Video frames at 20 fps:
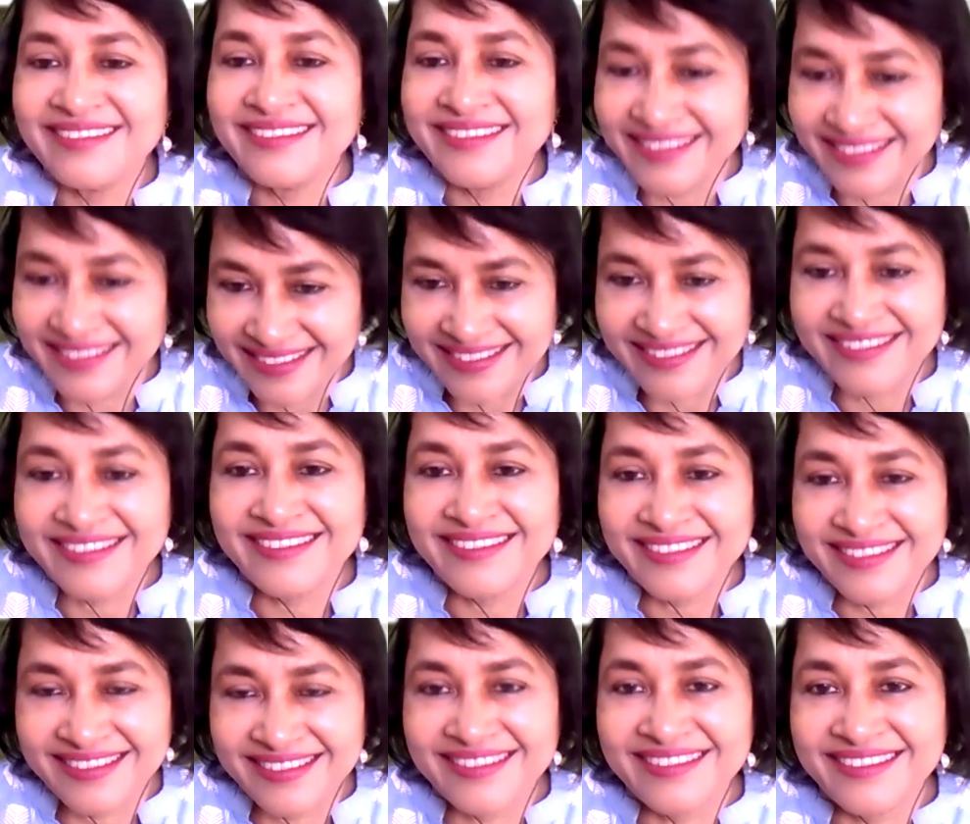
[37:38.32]
to import
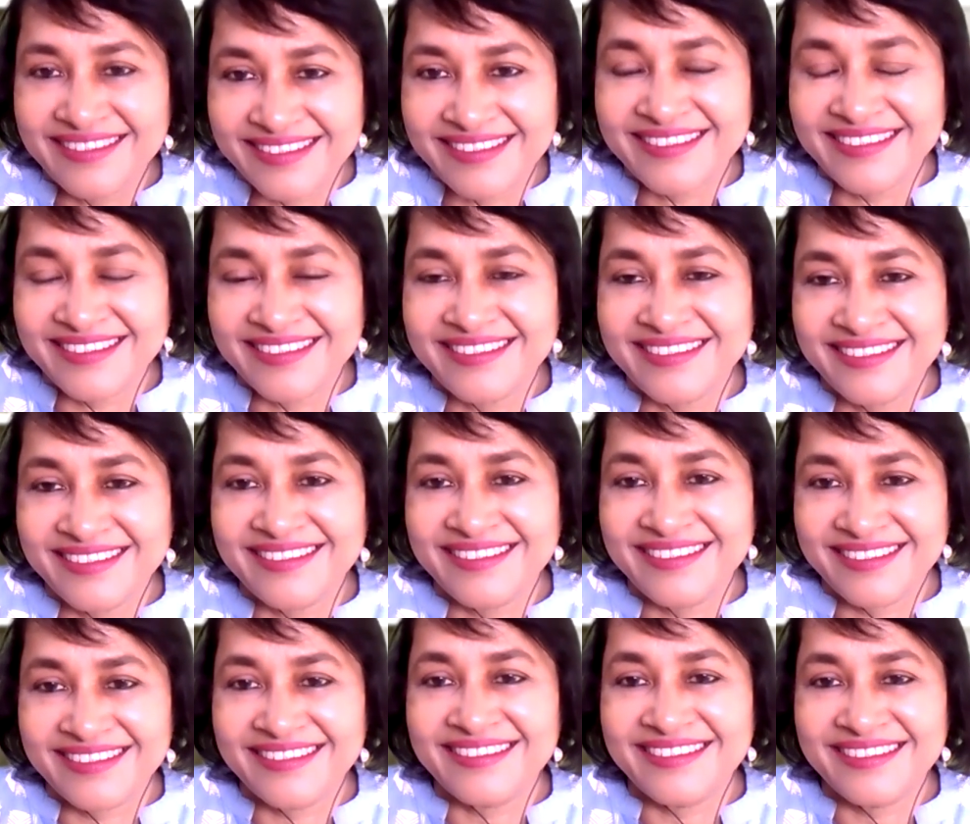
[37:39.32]
something, right?
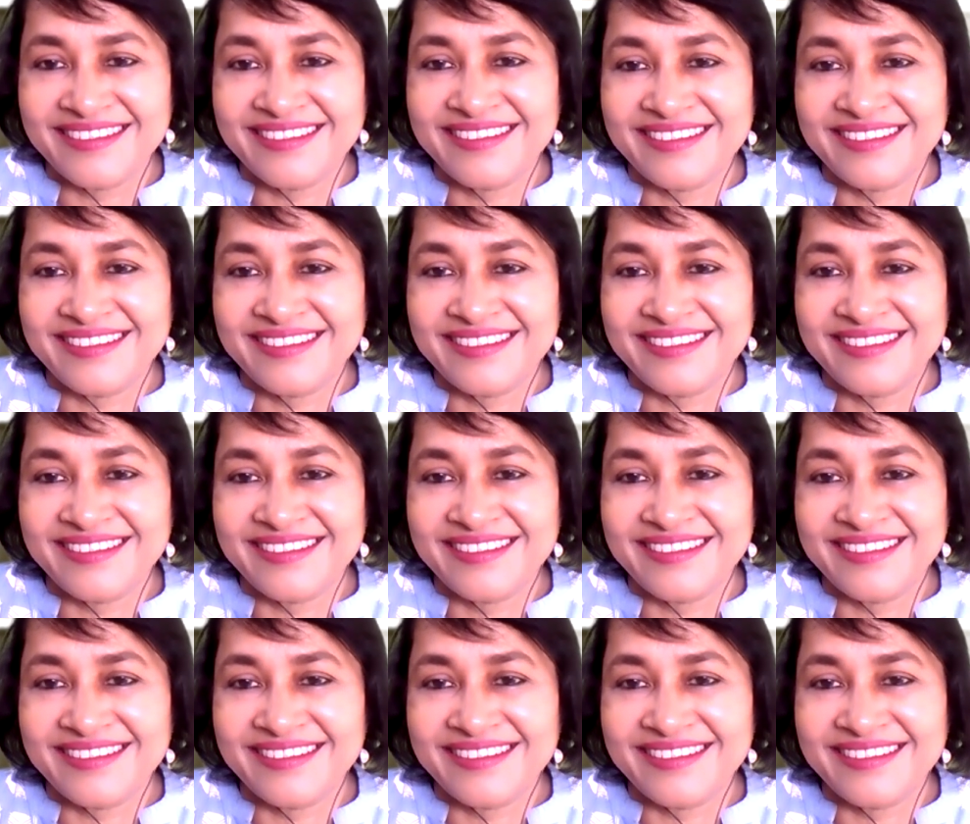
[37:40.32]
So if you